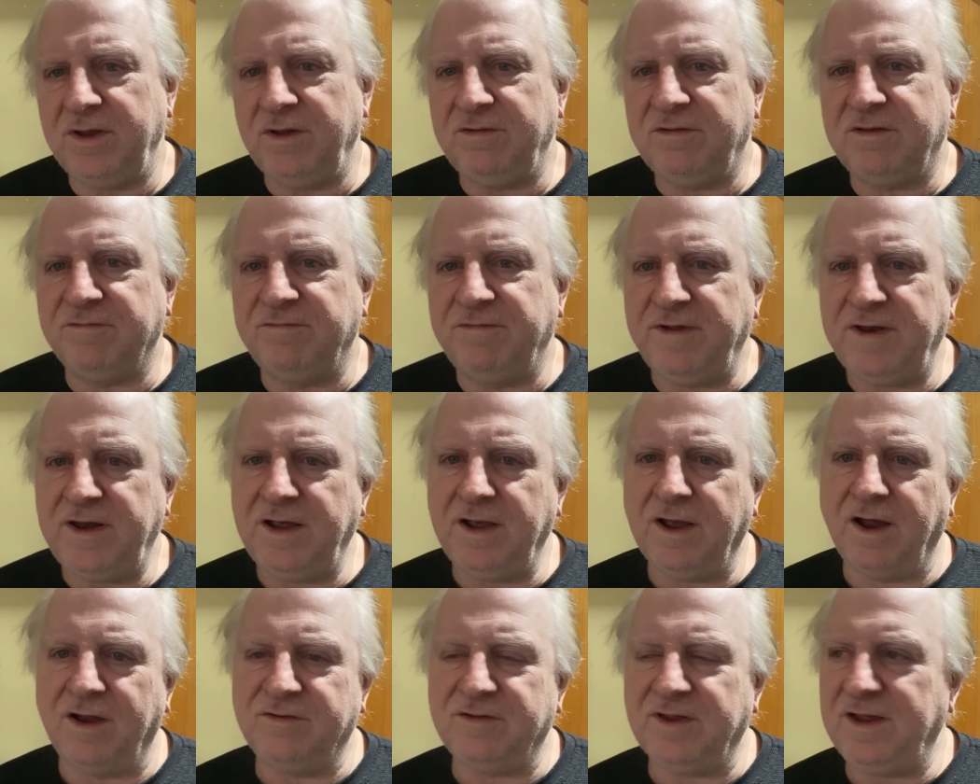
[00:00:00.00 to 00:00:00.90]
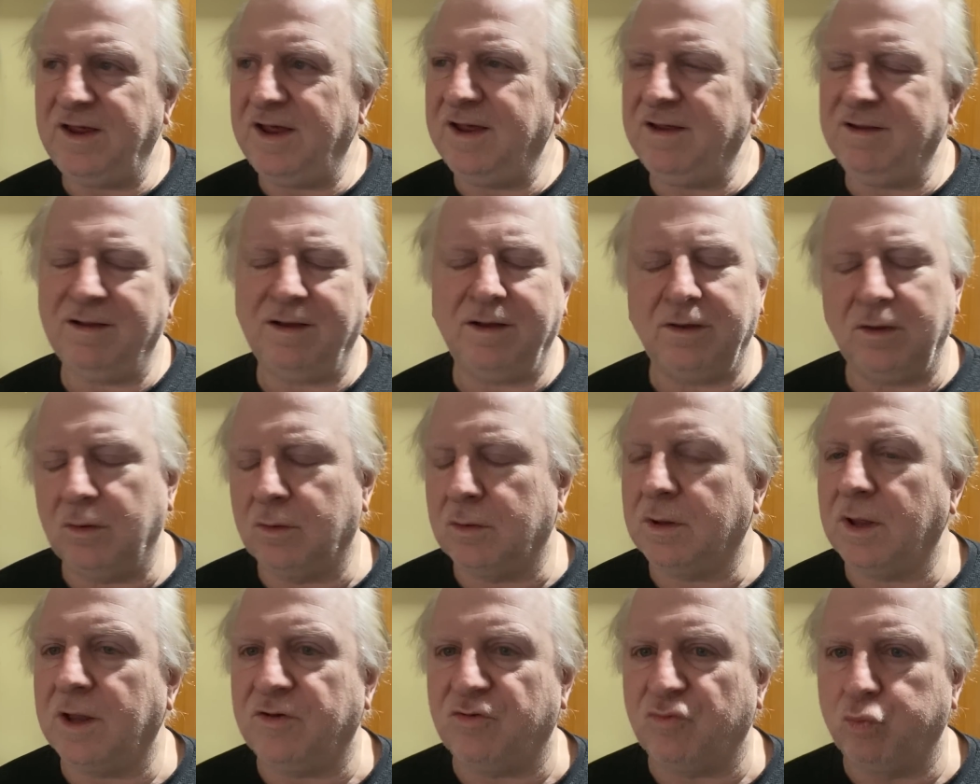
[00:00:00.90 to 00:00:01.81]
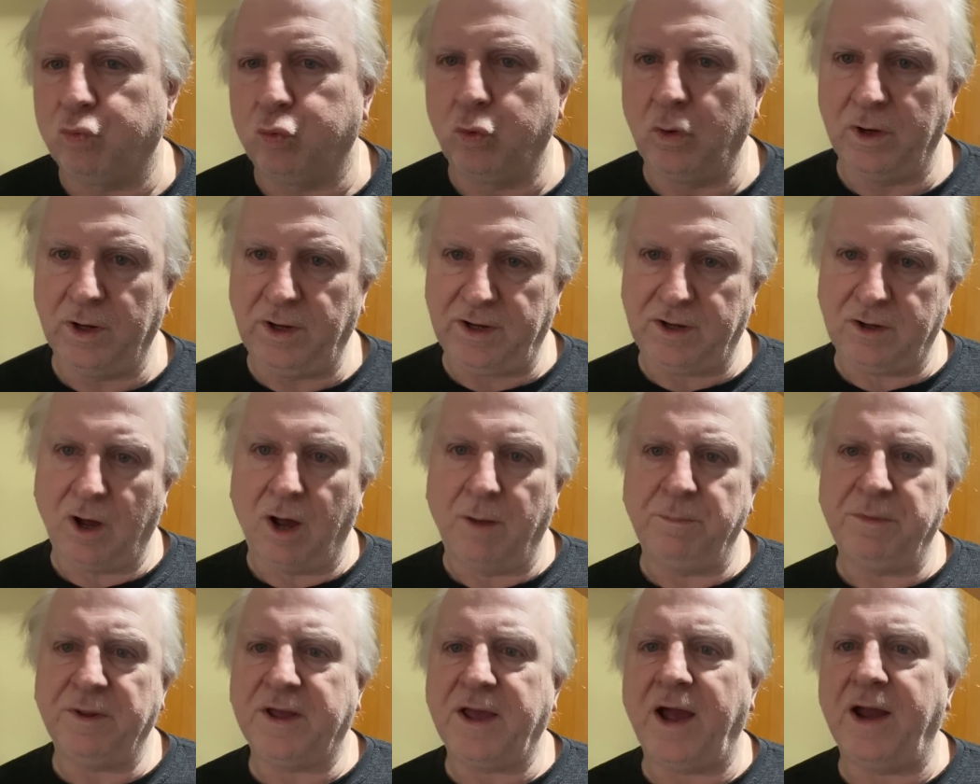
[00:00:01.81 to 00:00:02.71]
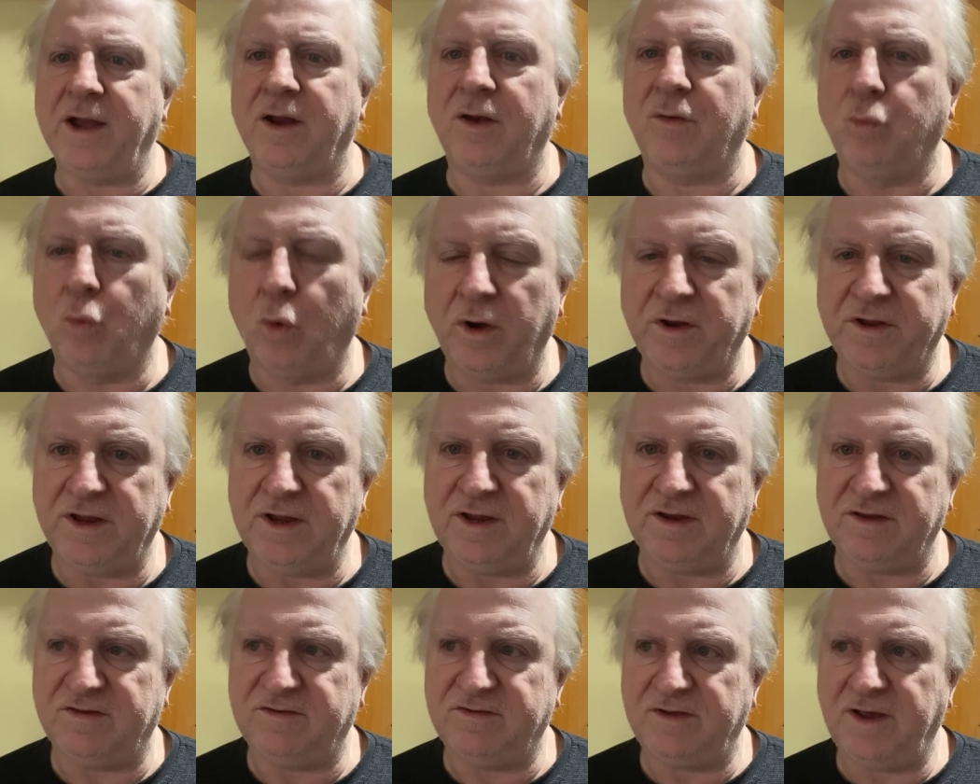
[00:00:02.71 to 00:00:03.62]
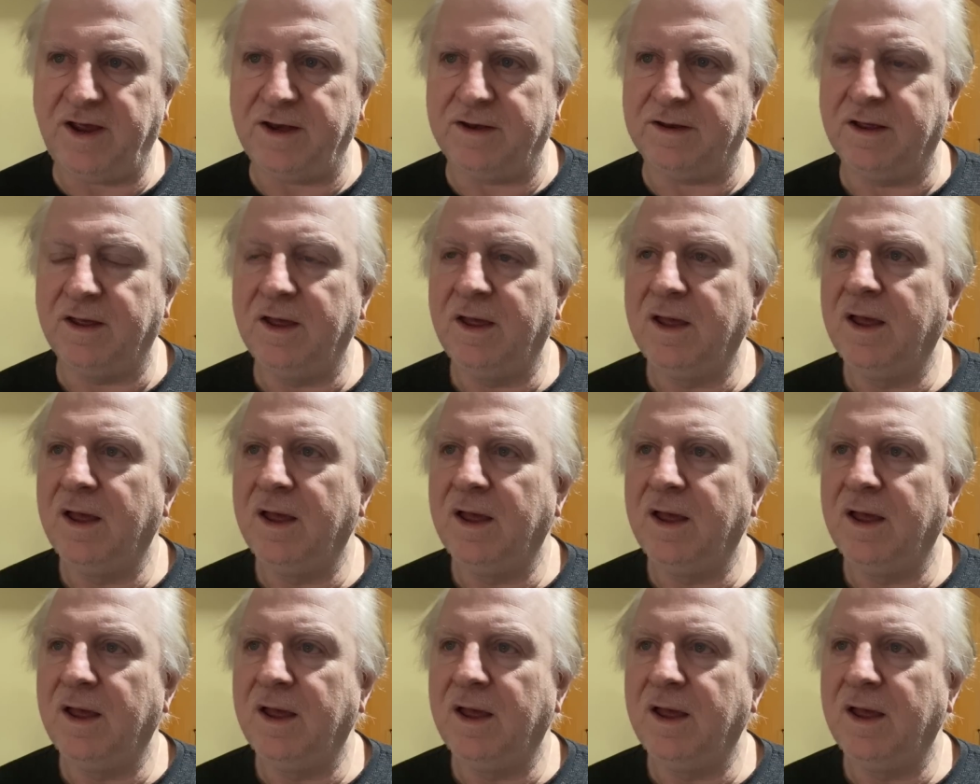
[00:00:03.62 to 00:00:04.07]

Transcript: the videos. Look, it's really complicated what he has said,